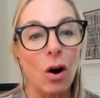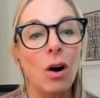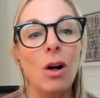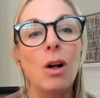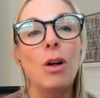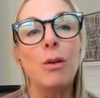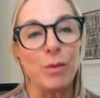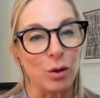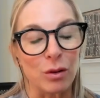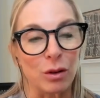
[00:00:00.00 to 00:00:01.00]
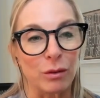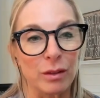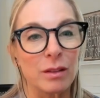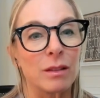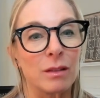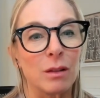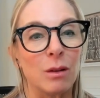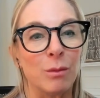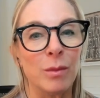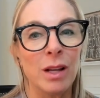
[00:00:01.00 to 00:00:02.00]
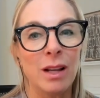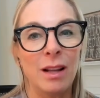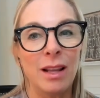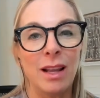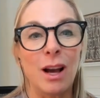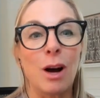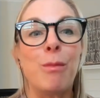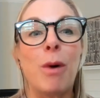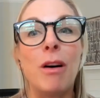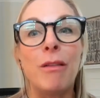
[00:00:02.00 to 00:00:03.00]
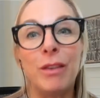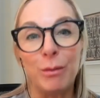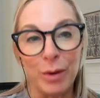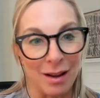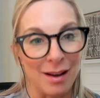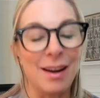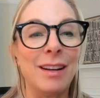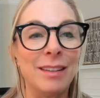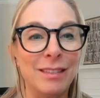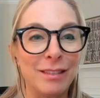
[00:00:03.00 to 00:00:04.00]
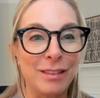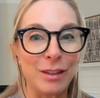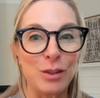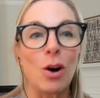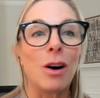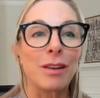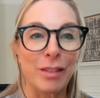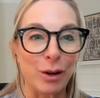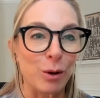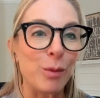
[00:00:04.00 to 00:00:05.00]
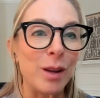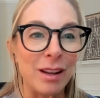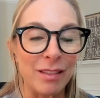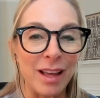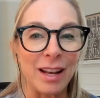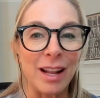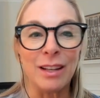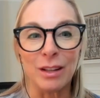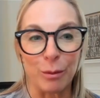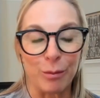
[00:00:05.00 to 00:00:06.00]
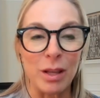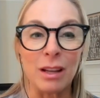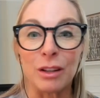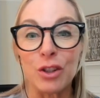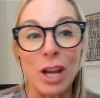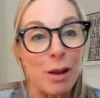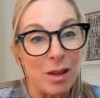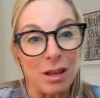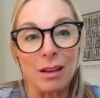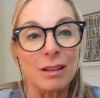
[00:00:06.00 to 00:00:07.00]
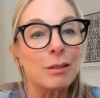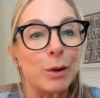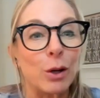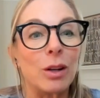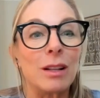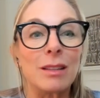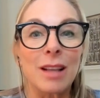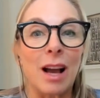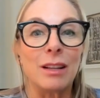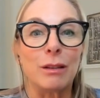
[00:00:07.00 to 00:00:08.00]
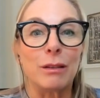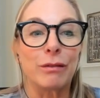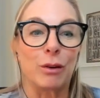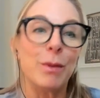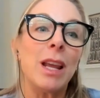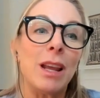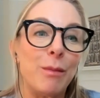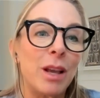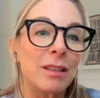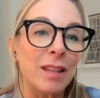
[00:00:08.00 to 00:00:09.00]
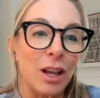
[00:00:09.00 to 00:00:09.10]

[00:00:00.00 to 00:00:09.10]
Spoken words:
calm your nervous system above and beyond the talk therapy that ended up being a shaming experience kind of for me because I